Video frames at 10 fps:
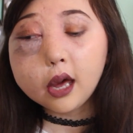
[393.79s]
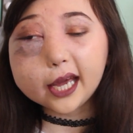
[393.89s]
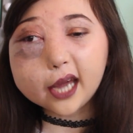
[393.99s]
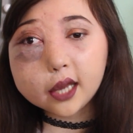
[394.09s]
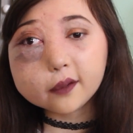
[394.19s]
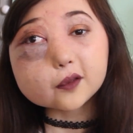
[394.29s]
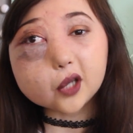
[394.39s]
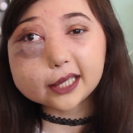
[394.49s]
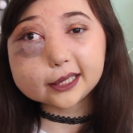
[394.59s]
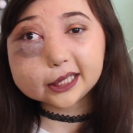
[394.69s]
I kind of
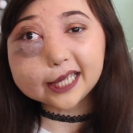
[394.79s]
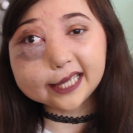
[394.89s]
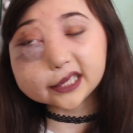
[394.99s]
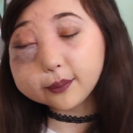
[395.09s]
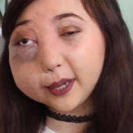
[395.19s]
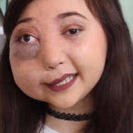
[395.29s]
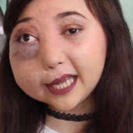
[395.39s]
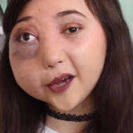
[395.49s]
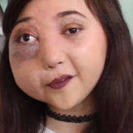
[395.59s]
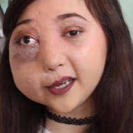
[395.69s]
tried to change myself